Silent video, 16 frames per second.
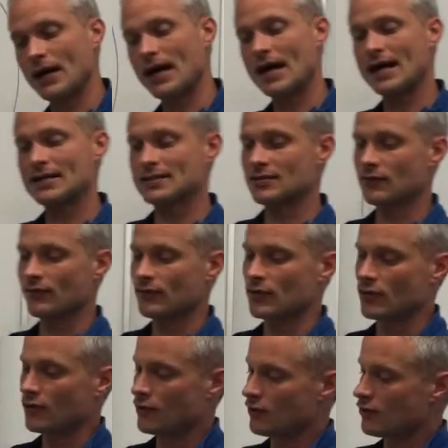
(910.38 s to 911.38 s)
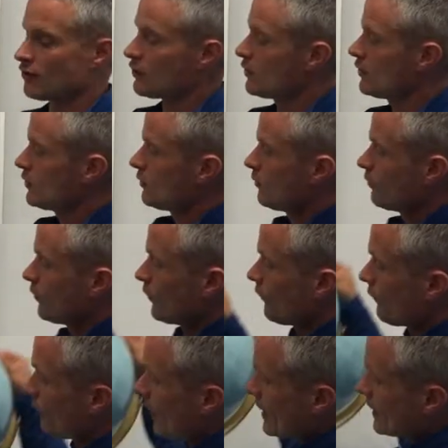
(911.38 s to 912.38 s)
parts of the Earth will
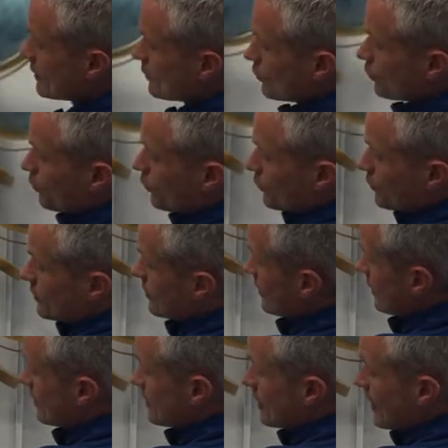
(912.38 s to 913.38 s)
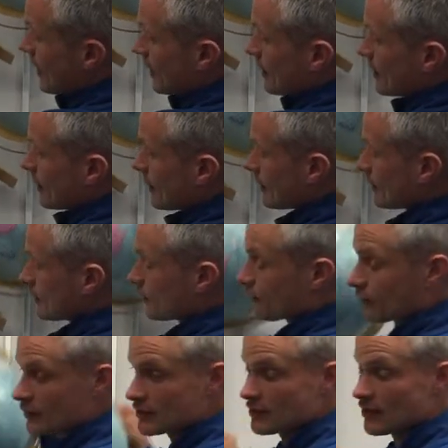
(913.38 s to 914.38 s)
face towards the Sun at
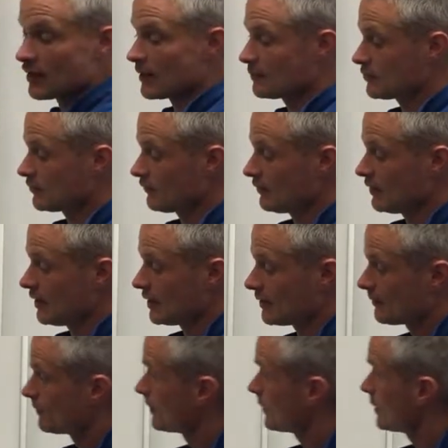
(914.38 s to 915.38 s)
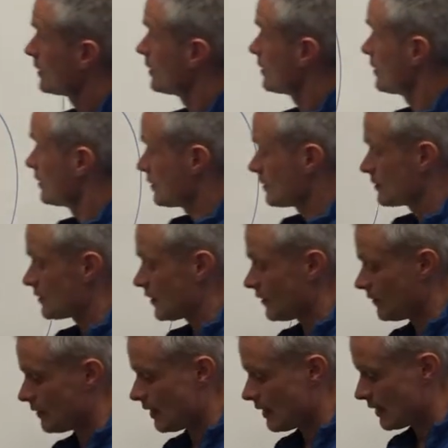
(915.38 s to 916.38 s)
different times of year.
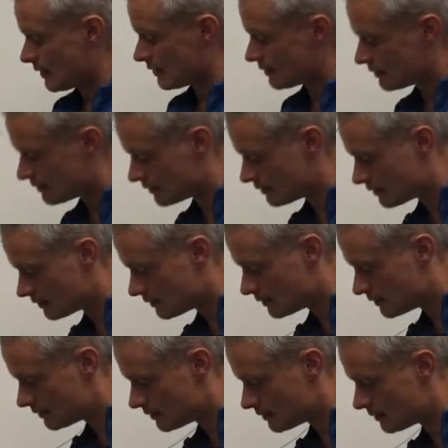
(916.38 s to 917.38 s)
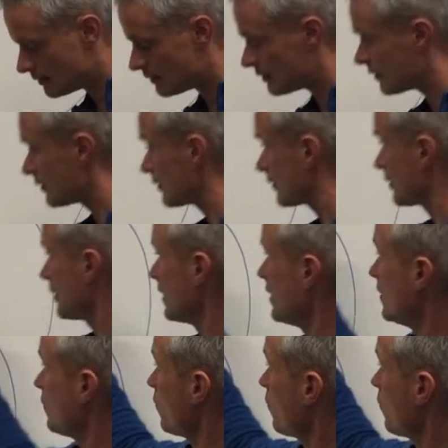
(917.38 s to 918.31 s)
So at the